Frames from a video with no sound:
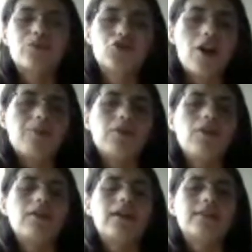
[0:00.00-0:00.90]
have some
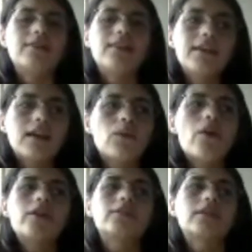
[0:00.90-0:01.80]
trouble in
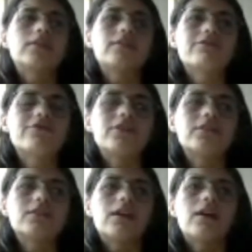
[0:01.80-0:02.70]
linking words in
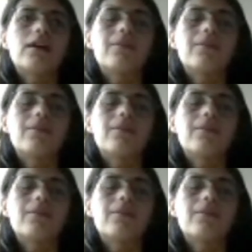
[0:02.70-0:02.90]
different